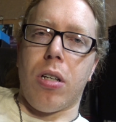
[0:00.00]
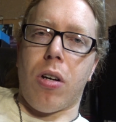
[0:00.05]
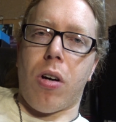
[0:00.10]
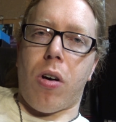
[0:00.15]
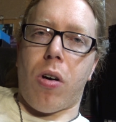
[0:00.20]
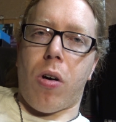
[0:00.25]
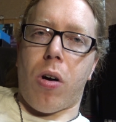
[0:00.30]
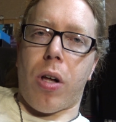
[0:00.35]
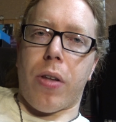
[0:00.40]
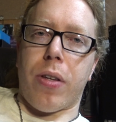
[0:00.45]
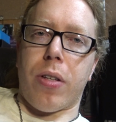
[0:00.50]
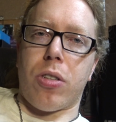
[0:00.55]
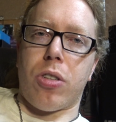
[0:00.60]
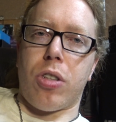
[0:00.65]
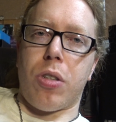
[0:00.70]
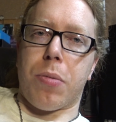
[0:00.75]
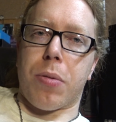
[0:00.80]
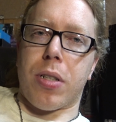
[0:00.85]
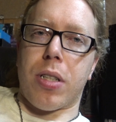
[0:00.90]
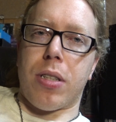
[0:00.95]
on the
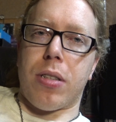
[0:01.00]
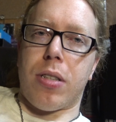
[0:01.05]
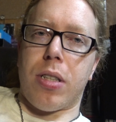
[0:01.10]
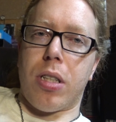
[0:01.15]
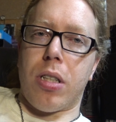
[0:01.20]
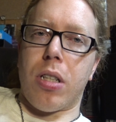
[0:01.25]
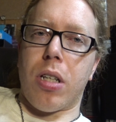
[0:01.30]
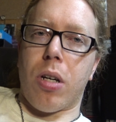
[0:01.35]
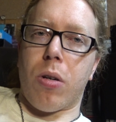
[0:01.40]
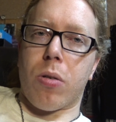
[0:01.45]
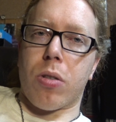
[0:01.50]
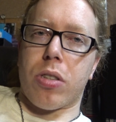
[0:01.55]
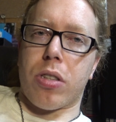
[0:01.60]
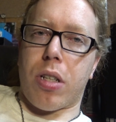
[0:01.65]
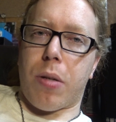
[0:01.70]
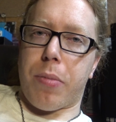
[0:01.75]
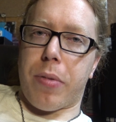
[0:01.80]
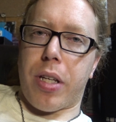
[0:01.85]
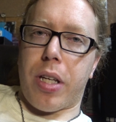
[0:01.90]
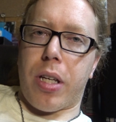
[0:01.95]
Super Nintendo or
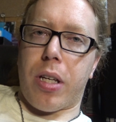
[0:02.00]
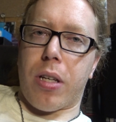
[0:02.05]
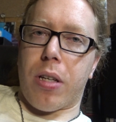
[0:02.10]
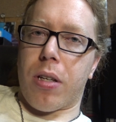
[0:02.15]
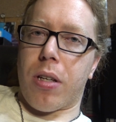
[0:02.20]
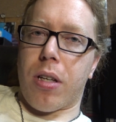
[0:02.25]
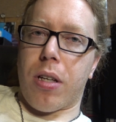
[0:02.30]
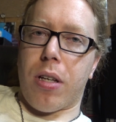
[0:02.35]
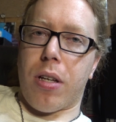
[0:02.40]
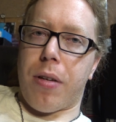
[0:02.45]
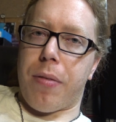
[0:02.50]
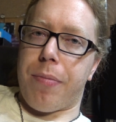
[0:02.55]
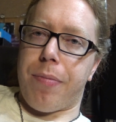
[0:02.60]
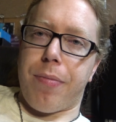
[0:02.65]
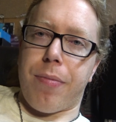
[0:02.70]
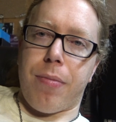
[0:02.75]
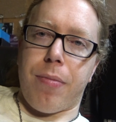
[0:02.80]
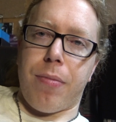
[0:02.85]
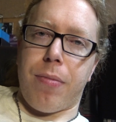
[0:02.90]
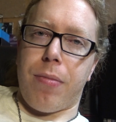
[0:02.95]
something,
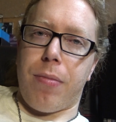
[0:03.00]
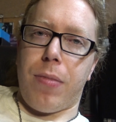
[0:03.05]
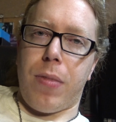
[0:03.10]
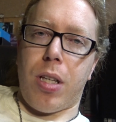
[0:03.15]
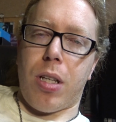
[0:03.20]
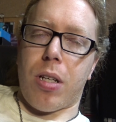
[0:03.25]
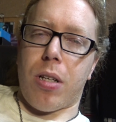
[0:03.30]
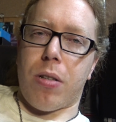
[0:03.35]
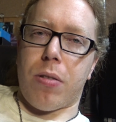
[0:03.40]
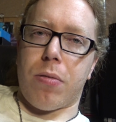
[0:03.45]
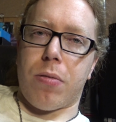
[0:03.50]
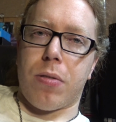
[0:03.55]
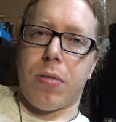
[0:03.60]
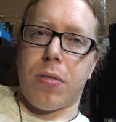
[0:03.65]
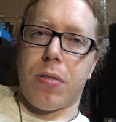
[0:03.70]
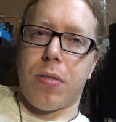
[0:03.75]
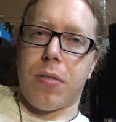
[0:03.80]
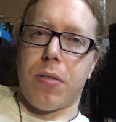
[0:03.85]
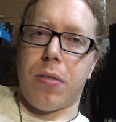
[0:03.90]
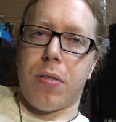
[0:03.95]
you know,
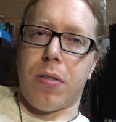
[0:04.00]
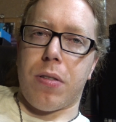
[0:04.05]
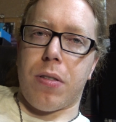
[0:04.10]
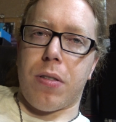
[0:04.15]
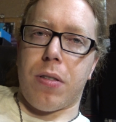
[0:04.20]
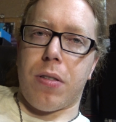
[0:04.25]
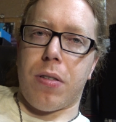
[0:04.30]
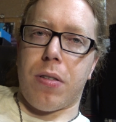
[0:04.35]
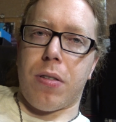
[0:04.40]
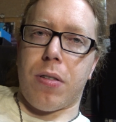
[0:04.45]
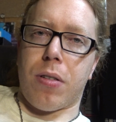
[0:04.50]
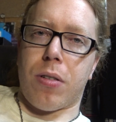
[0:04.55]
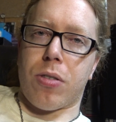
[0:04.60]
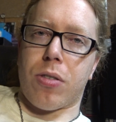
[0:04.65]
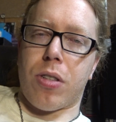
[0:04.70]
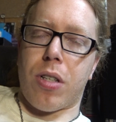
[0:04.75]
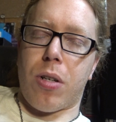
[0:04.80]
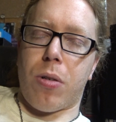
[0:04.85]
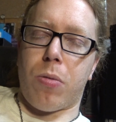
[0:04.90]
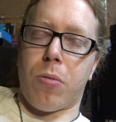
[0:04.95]

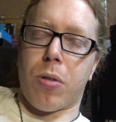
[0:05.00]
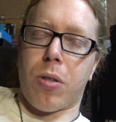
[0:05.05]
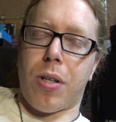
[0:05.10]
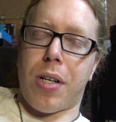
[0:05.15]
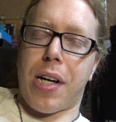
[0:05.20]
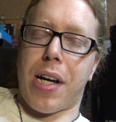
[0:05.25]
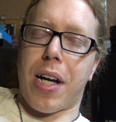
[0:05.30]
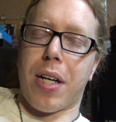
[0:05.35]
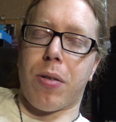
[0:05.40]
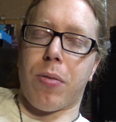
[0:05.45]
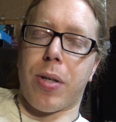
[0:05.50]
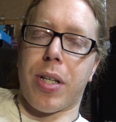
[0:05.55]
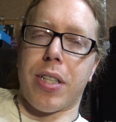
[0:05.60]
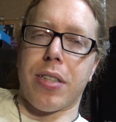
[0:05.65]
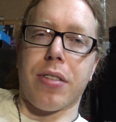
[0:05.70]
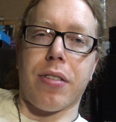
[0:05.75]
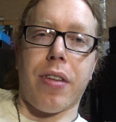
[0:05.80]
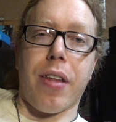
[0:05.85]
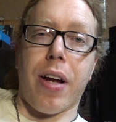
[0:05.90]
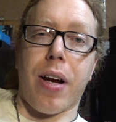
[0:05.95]
there's no real high
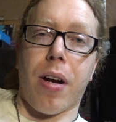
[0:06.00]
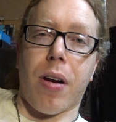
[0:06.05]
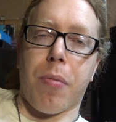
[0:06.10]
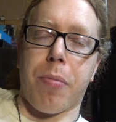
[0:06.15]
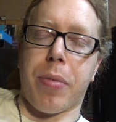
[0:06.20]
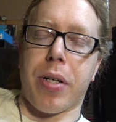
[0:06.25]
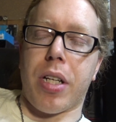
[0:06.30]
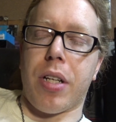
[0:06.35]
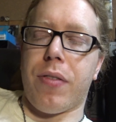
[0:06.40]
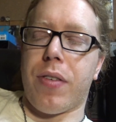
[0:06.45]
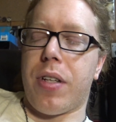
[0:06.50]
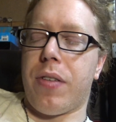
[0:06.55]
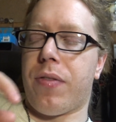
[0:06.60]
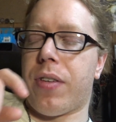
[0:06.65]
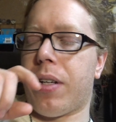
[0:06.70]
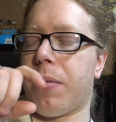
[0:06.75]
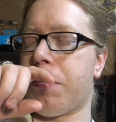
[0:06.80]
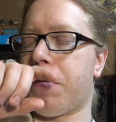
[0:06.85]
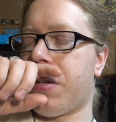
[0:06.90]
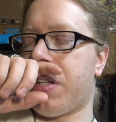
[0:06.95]
res there. But if
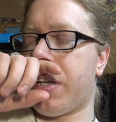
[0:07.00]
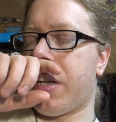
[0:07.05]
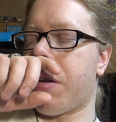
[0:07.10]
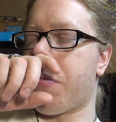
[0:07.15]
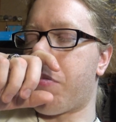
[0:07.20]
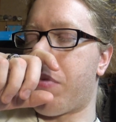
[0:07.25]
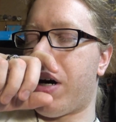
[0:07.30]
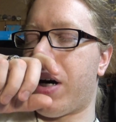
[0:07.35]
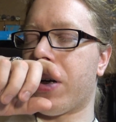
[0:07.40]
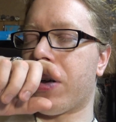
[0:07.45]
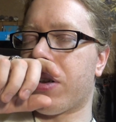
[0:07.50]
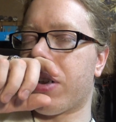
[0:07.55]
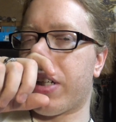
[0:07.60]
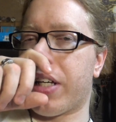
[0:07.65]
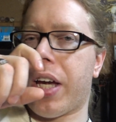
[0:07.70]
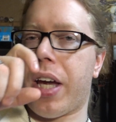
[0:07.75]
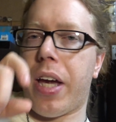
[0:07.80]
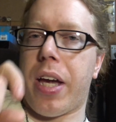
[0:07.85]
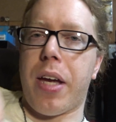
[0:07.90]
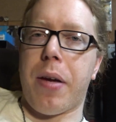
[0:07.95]
I'm playing a modern
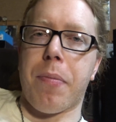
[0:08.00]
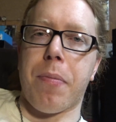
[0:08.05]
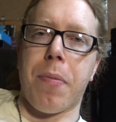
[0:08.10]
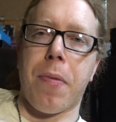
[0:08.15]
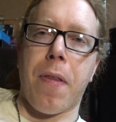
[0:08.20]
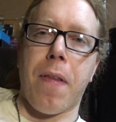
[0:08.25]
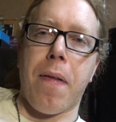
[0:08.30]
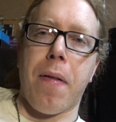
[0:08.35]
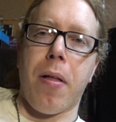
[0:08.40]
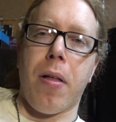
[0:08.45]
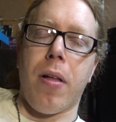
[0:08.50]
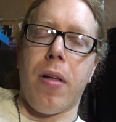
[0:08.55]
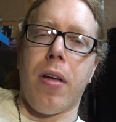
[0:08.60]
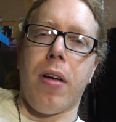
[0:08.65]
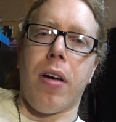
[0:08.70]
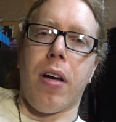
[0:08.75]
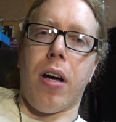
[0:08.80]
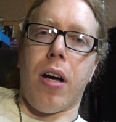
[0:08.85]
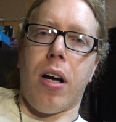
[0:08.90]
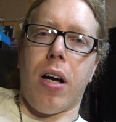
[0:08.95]
game,
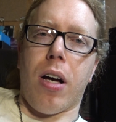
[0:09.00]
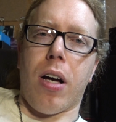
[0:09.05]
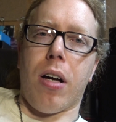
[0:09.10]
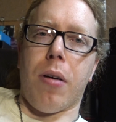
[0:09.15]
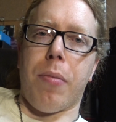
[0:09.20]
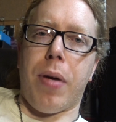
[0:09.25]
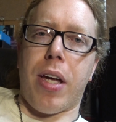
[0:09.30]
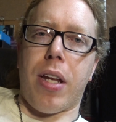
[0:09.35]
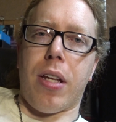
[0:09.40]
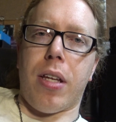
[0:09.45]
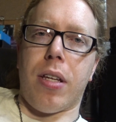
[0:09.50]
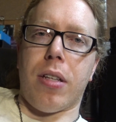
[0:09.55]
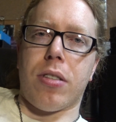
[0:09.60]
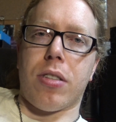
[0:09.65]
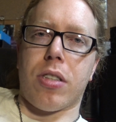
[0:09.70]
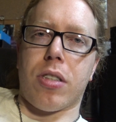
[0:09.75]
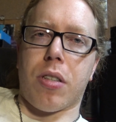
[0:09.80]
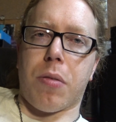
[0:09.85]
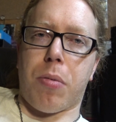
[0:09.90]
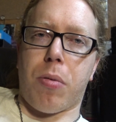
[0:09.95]
and it's
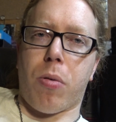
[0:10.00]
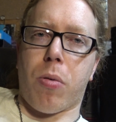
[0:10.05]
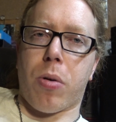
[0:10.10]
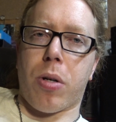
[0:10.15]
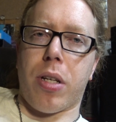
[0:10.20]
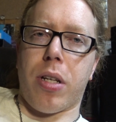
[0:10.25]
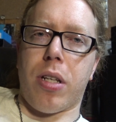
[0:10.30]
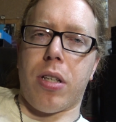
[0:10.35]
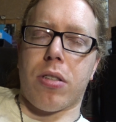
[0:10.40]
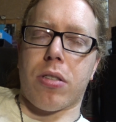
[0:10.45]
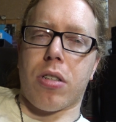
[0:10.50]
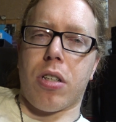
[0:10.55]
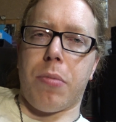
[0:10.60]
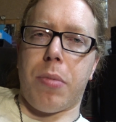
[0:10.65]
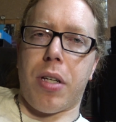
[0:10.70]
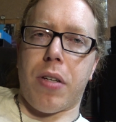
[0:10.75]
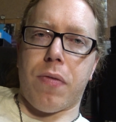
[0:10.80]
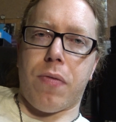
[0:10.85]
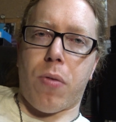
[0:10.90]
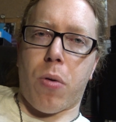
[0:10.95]
supported, it's going to
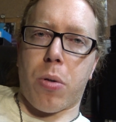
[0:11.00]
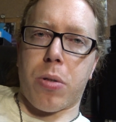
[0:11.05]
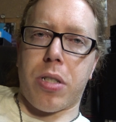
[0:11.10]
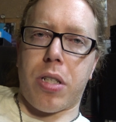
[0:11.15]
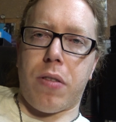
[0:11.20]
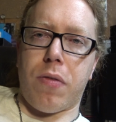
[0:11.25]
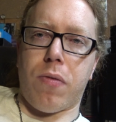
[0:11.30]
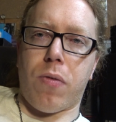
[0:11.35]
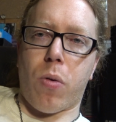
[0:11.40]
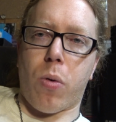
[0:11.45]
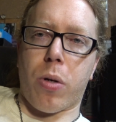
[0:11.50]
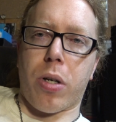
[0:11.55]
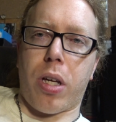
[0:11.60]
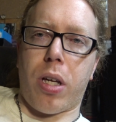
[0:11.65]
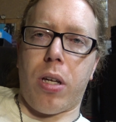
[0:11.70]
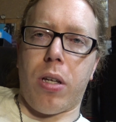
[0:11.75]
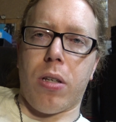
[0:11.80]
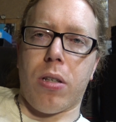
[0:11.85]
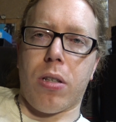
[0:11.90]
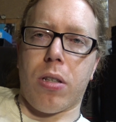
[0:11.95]
be in
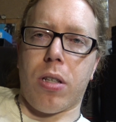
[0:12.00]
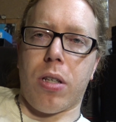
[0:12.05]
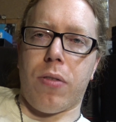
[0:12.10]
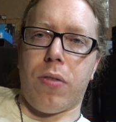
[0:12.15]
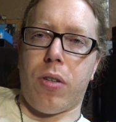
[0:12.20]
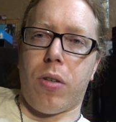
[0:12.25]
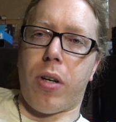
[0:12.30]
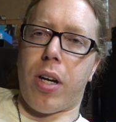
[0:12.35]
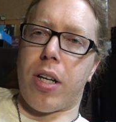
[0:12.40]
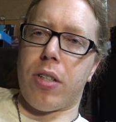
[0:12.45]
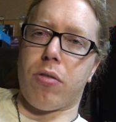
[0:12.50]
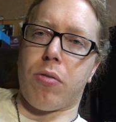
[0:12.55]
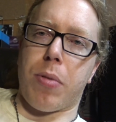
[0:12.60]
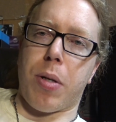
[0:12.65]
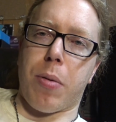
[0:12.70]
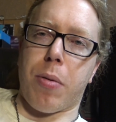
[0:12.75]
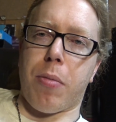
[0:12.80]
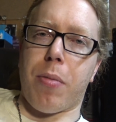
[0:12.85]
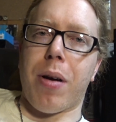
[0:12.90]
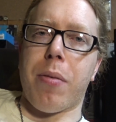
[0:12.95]
1440. If you guys
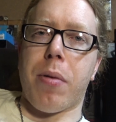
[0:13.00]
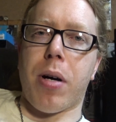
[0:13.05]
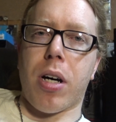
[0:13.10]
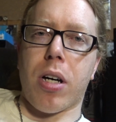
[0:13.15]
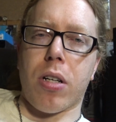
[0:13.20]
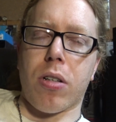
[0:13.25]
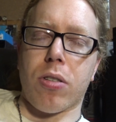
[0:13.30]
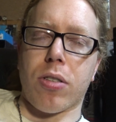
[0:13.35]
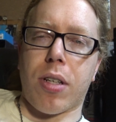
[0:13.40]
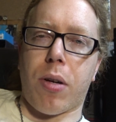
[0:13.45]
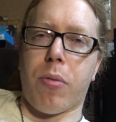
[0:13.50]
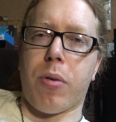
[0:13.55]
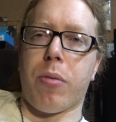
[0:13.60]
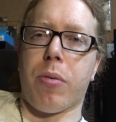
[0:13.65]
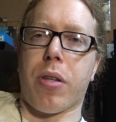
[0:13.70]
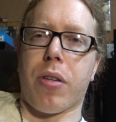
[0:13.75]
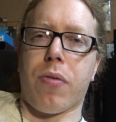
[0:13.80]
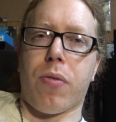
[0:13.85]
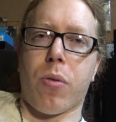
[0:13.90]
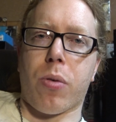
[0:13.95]
remember my monitors, I went
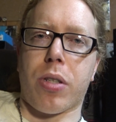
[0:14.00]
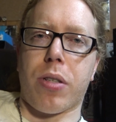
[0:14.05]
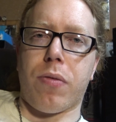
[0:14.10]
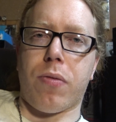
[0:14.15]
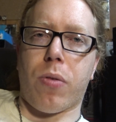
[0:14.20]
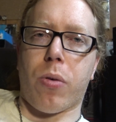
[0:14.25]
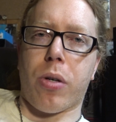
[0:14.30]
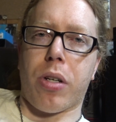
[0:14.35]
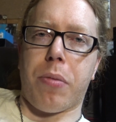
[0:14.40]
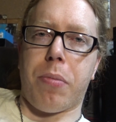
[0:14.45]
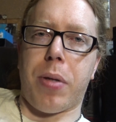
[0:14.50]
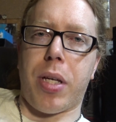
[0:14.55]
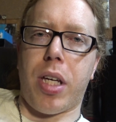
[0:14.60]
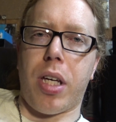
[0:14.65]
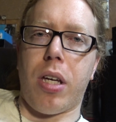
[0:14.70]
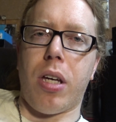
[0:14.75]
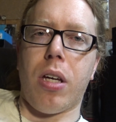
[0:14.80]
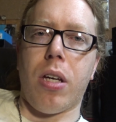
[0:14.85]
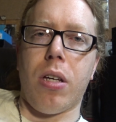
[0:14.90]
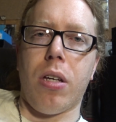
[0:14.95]
with the
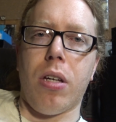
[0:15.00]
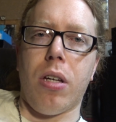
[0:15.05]
1440p